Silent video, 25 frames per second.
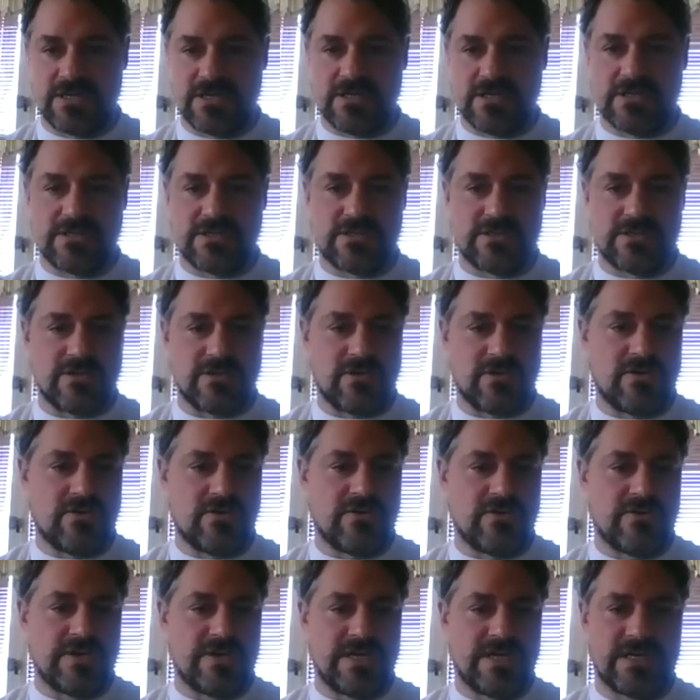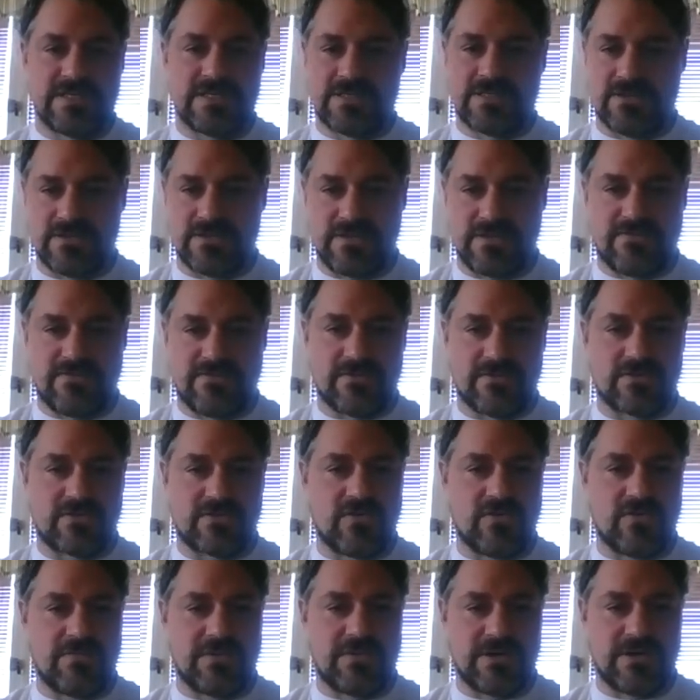So yeah, it's a different
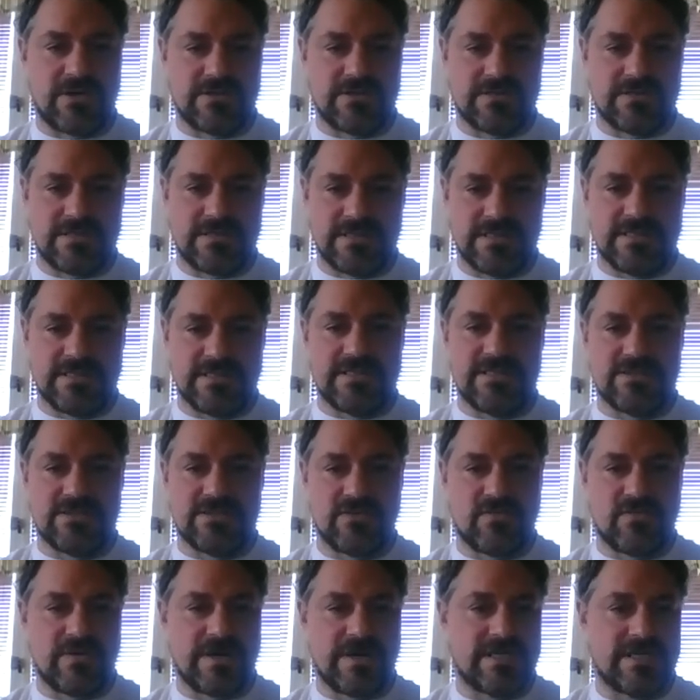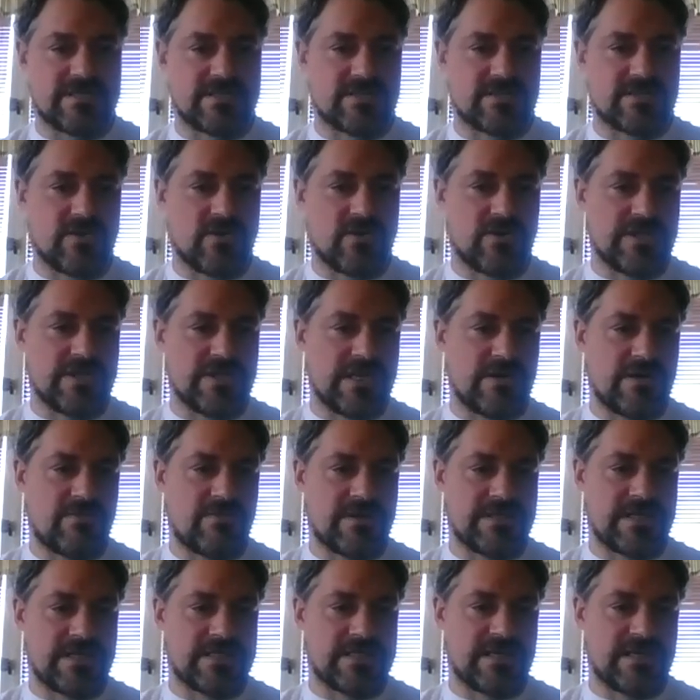compound. This is the way it's stored in our
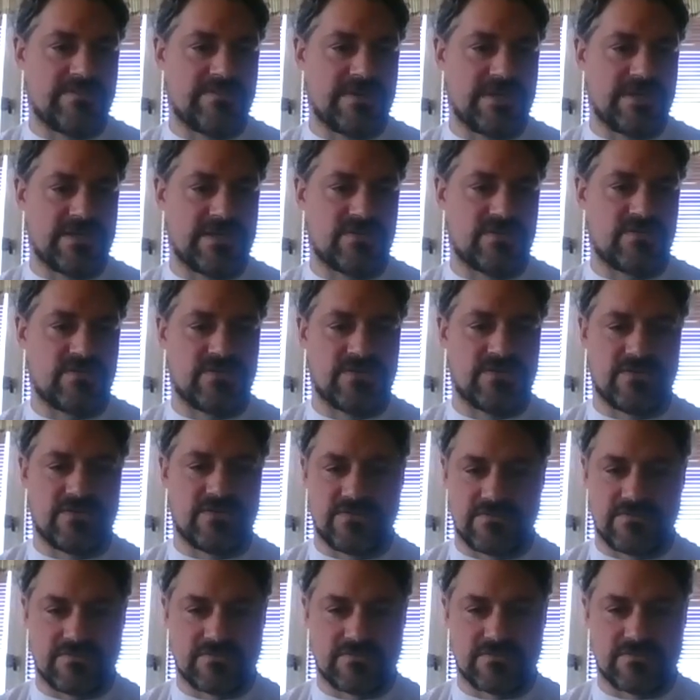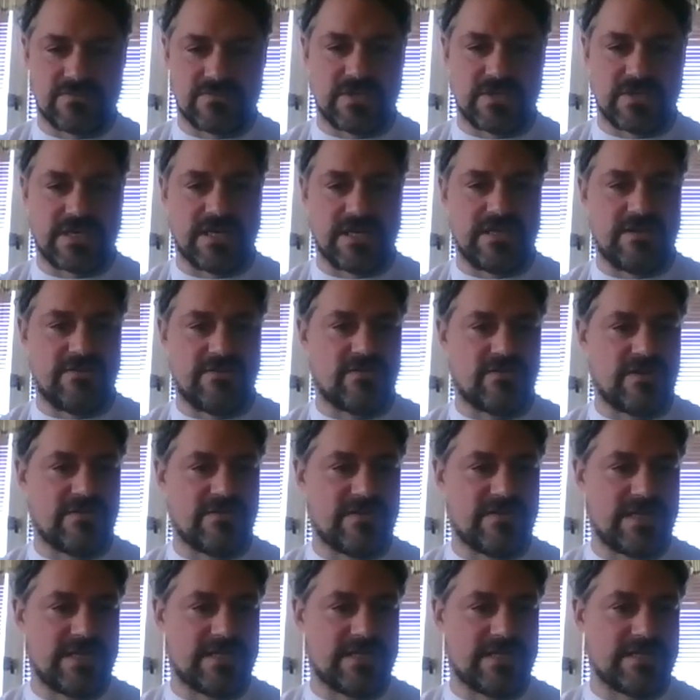database. Again, if you have
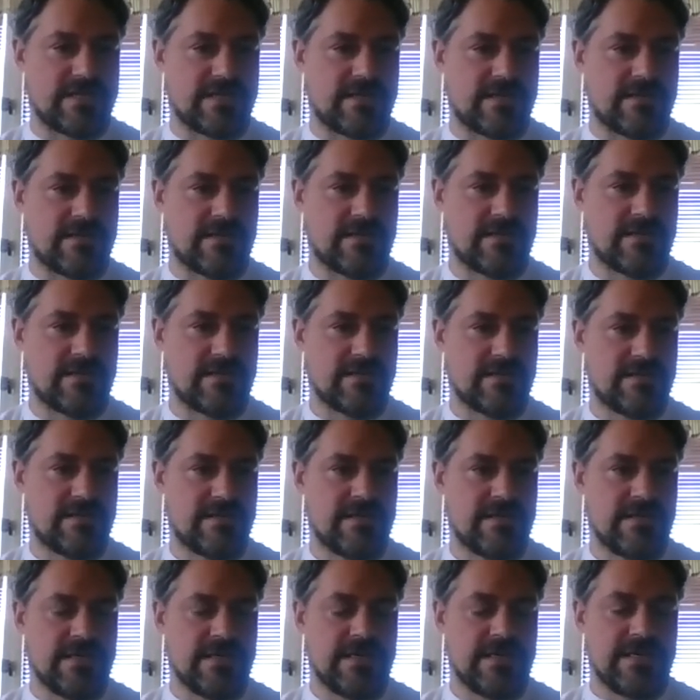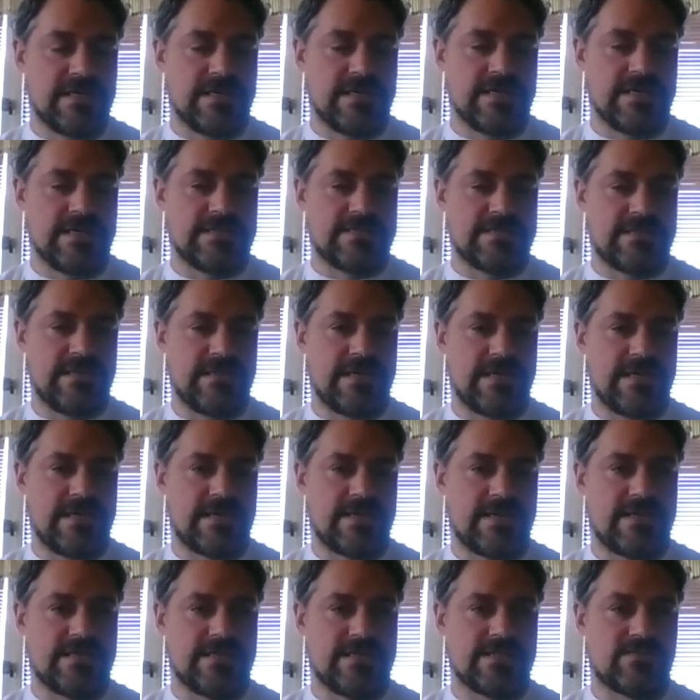data, it's there.
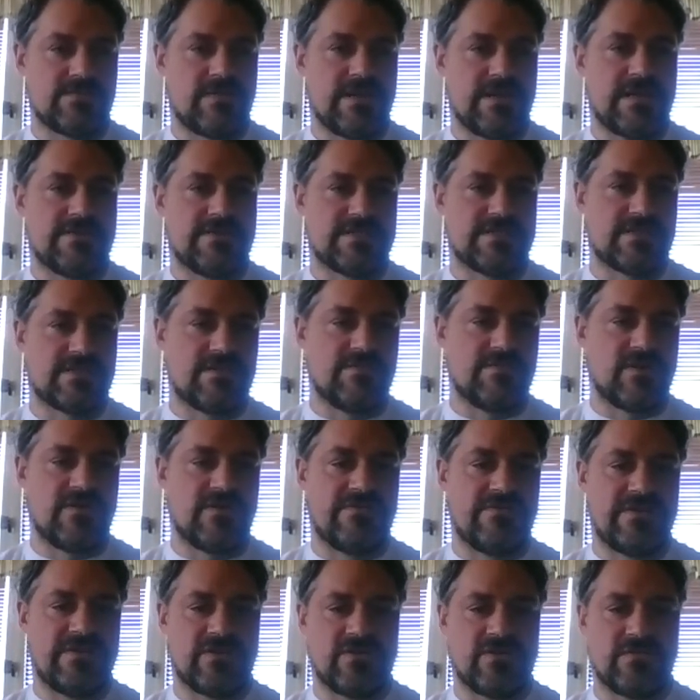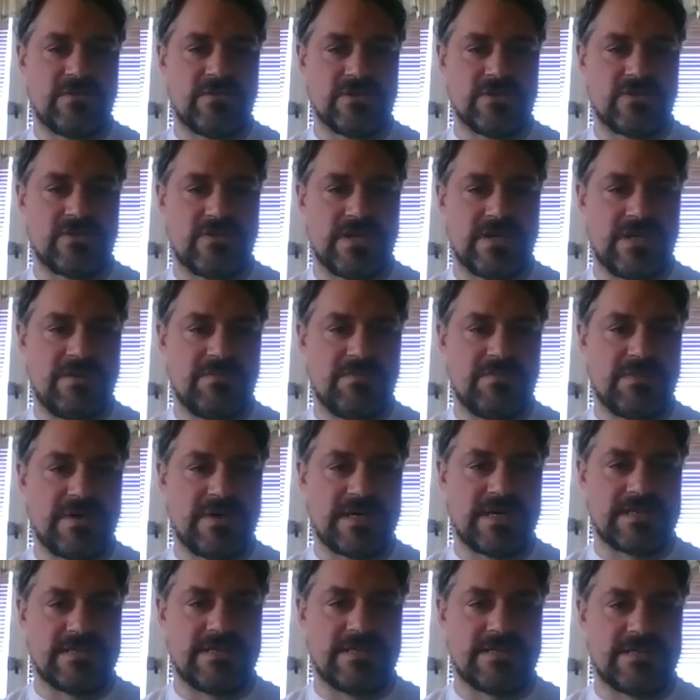This one has some environmental
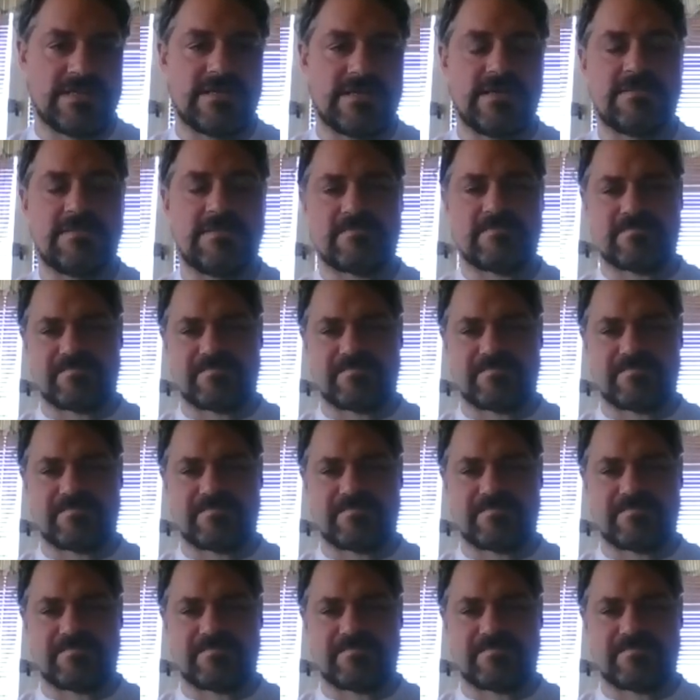impact data.